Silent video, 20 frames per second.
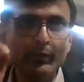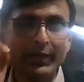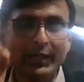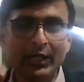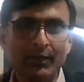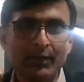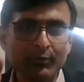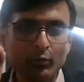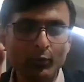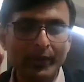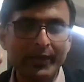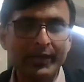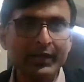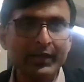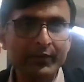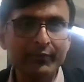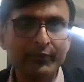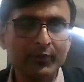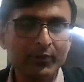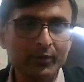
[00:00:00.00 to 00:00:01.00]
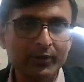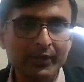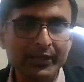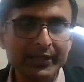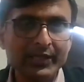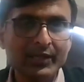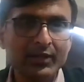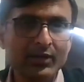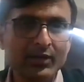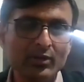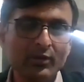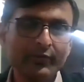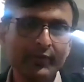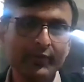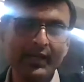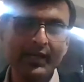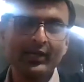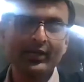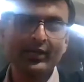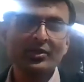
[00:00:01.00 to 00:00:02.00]
become 24 years of
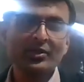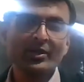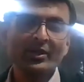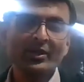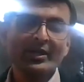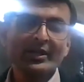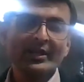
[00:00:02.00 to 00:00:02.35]
age,